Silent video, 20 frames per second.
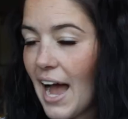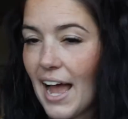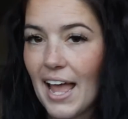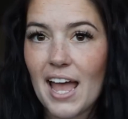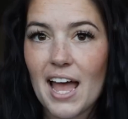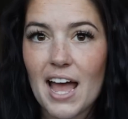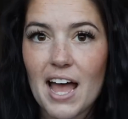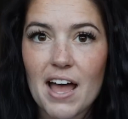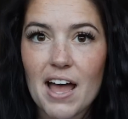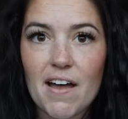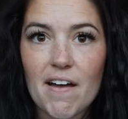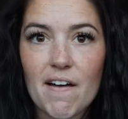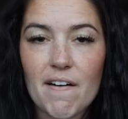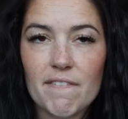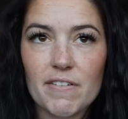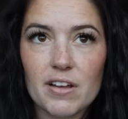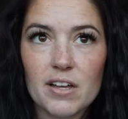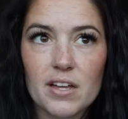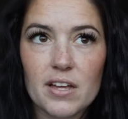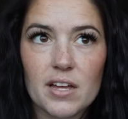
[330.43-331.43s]
I
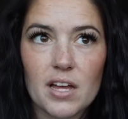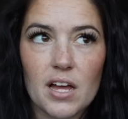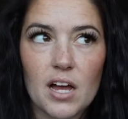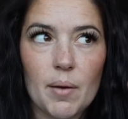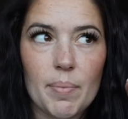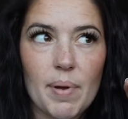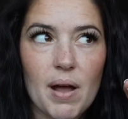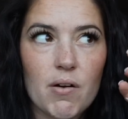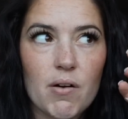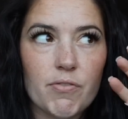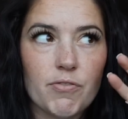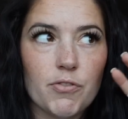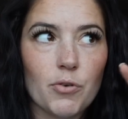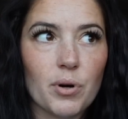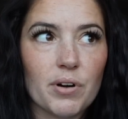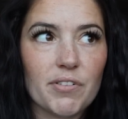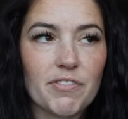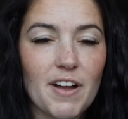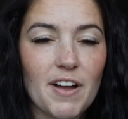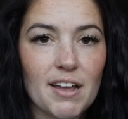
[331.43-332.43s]
have about
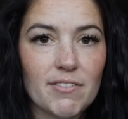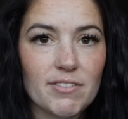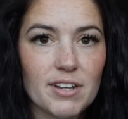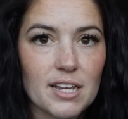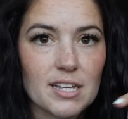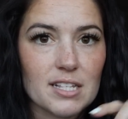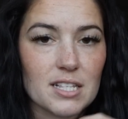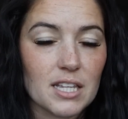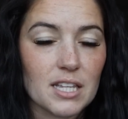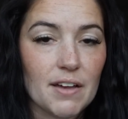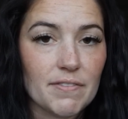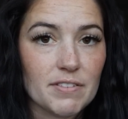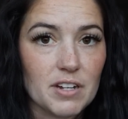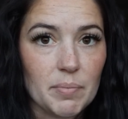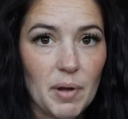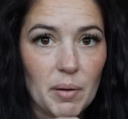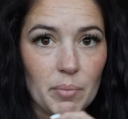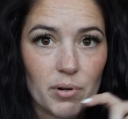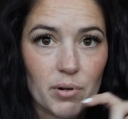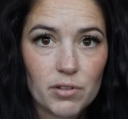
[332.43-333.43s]
4 or 5 days left in
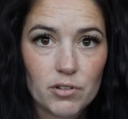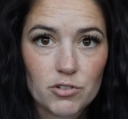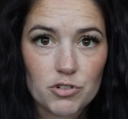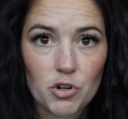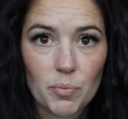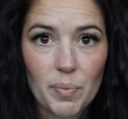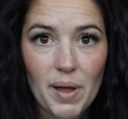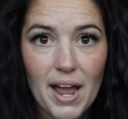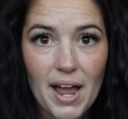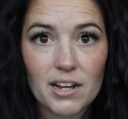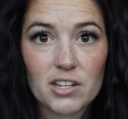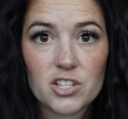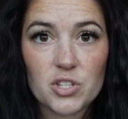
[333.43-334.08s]
my birth control pack,